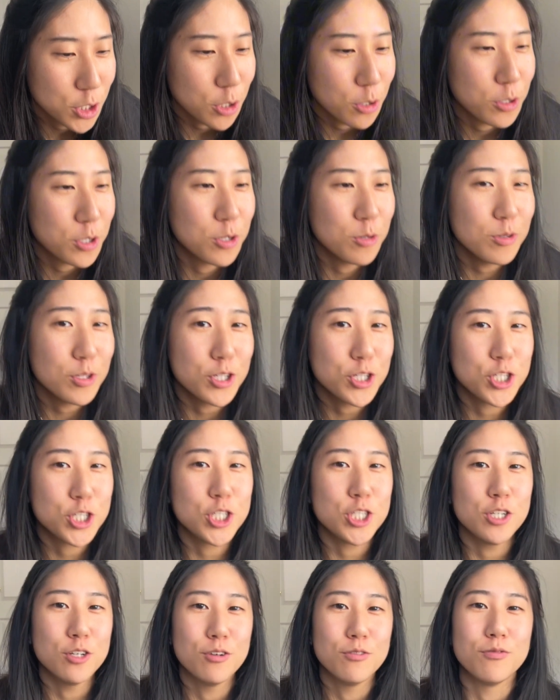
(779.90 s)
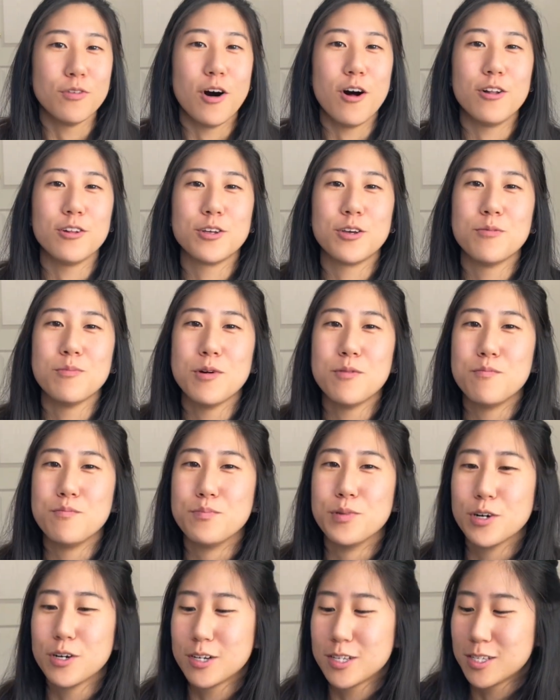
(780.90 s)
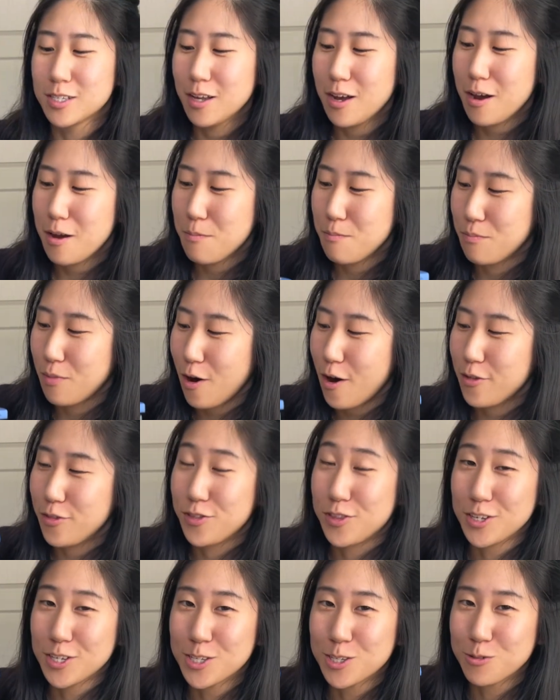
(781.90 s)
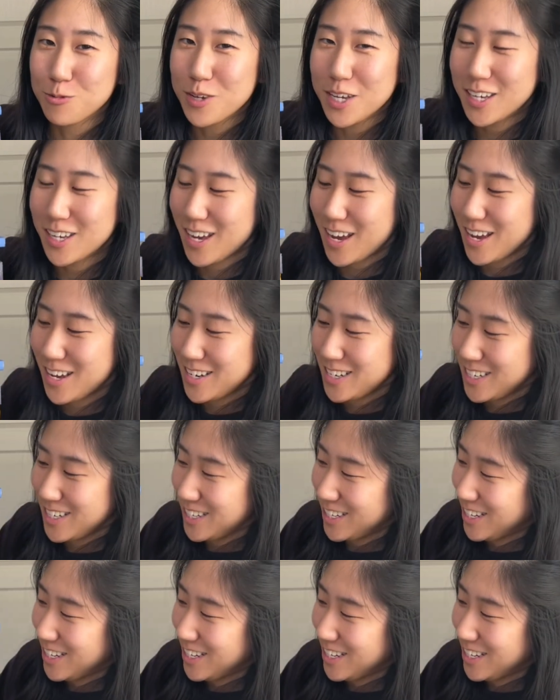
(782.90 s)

you the sheer volume of books I bought this weekend.